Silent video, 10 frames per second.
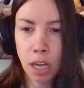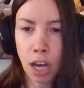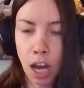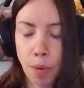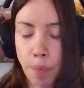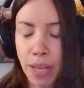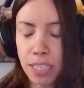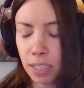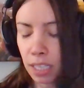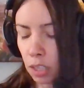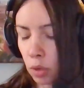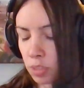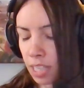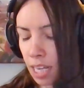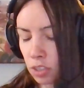But basically, you know,
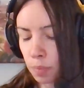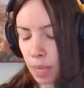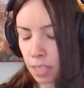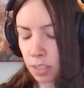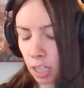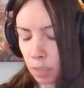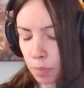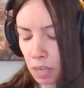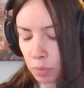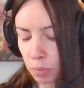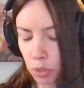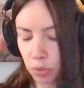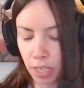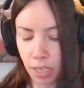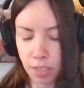Tesla's made a ton of money from two
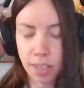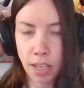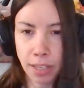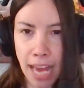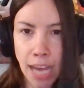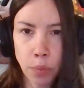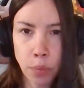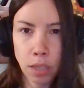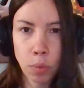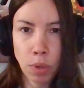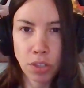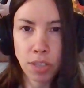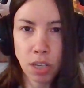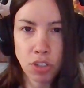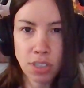things: selling equity, which is
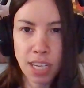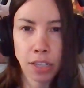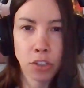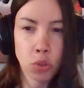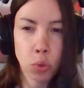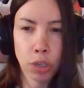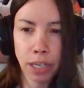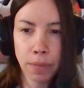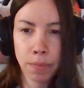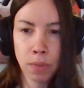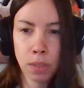essentially selling a story.